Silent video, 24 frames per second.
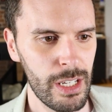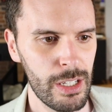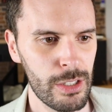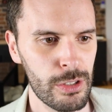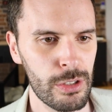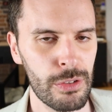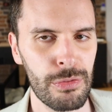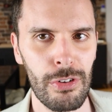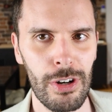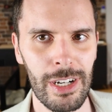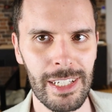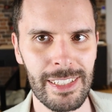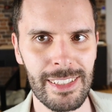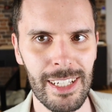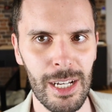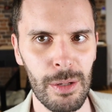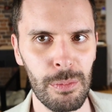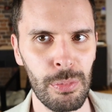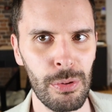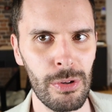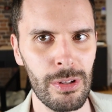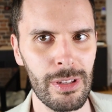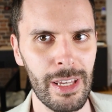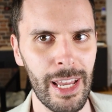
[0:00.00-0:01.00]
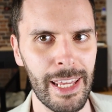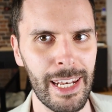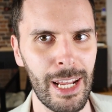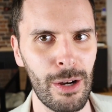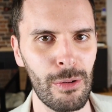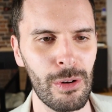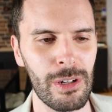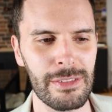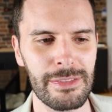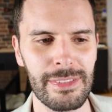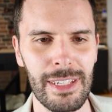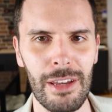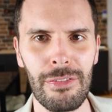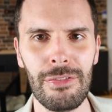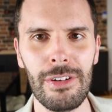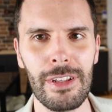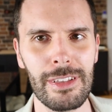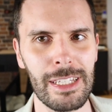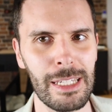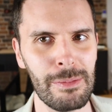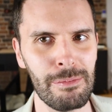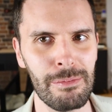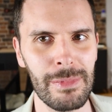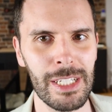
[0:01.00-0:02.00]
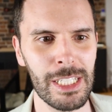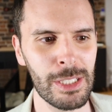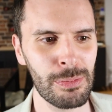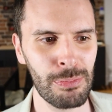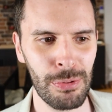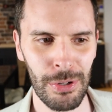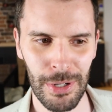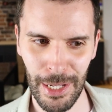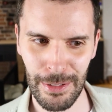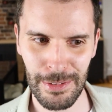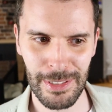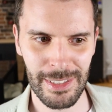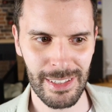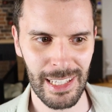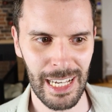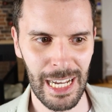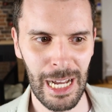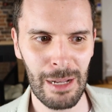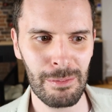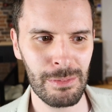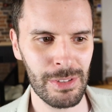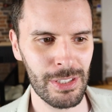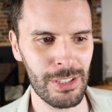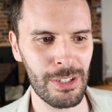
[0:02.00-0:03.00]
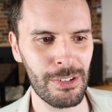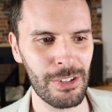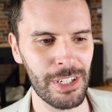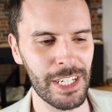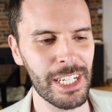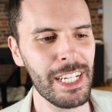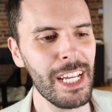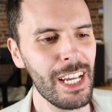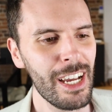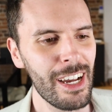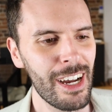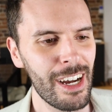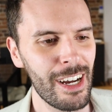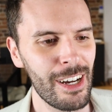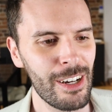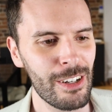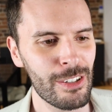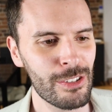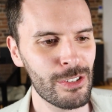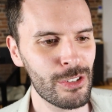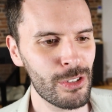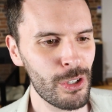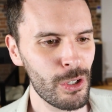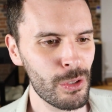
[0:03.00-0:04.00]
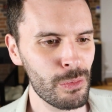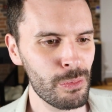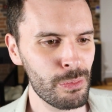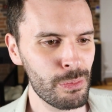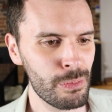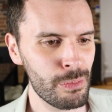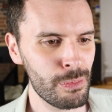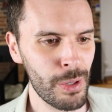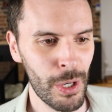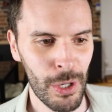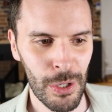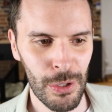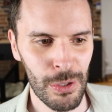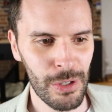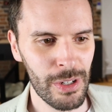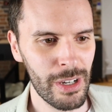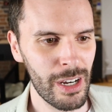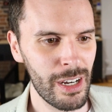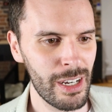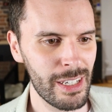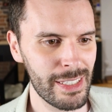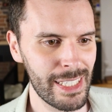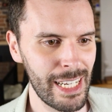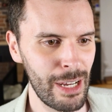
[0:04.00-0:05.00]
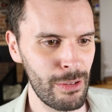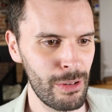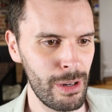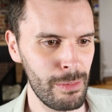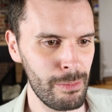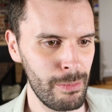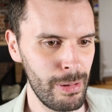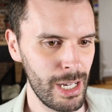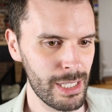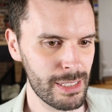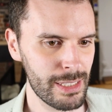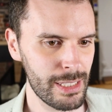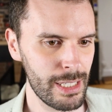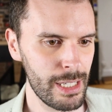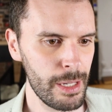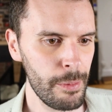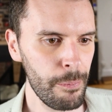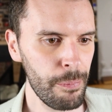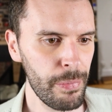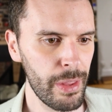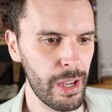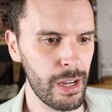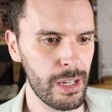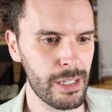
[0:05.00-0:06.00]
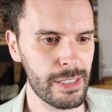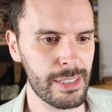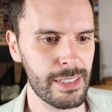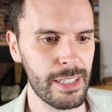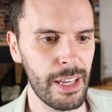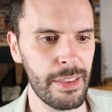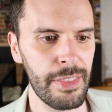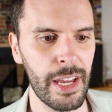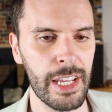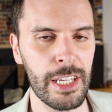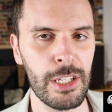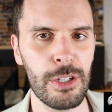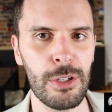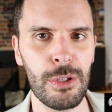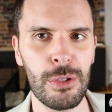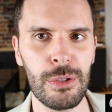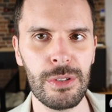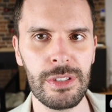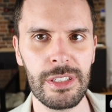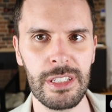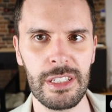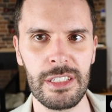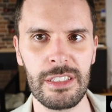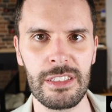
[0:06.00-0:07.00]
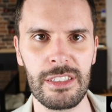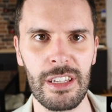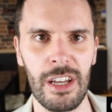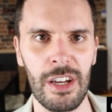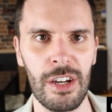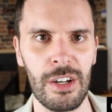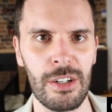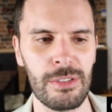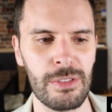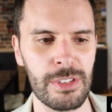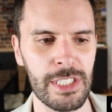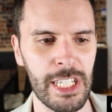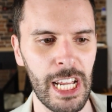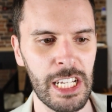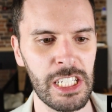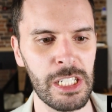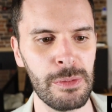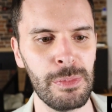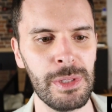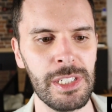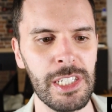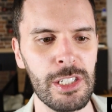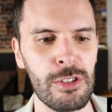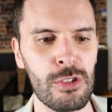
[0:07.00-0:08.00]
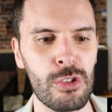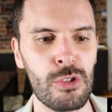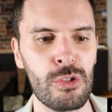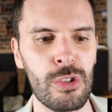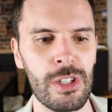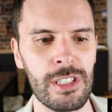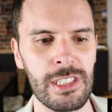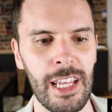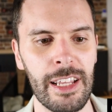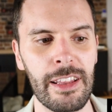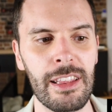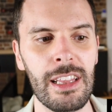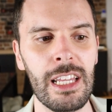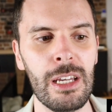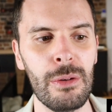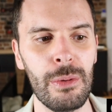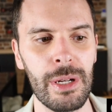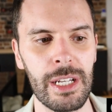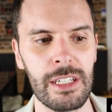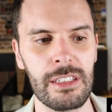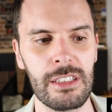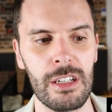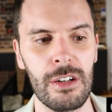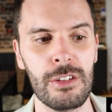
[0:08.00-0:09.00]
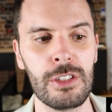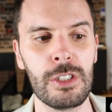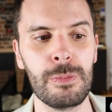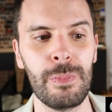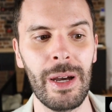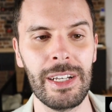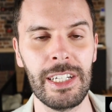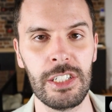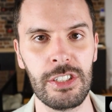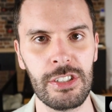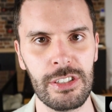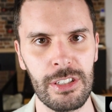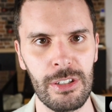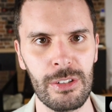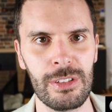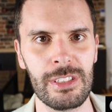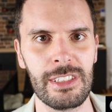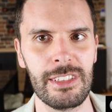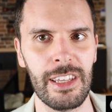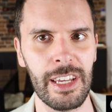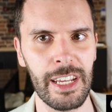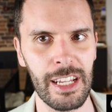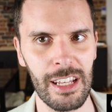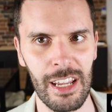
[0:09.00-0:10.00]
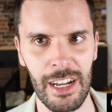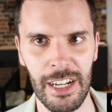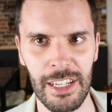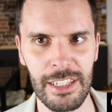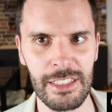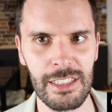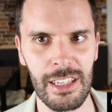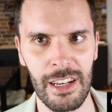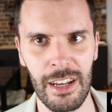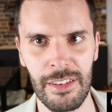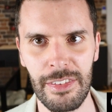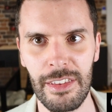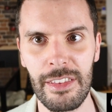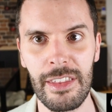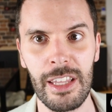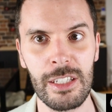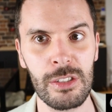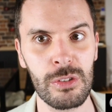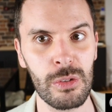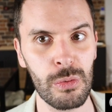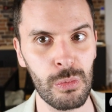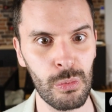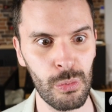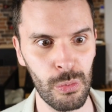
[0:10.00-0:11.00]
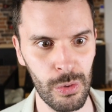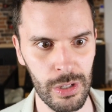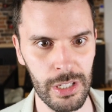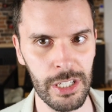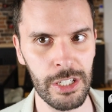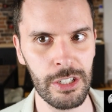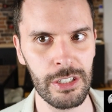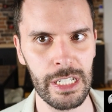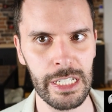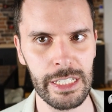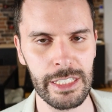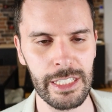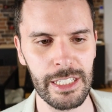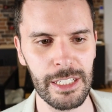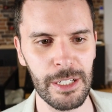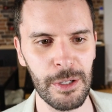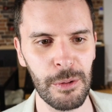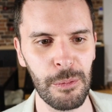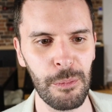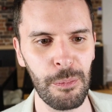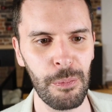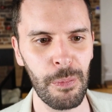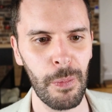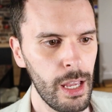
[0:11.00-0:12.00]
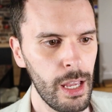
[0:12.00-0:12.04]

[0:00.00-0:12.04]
So for example, and I will definitely mispronounce that, I'm sorry, Zolbo Narambata said that he uses ChatGPT to translate lyrics of Spanish songs that he likes, and I think that's a really good idea.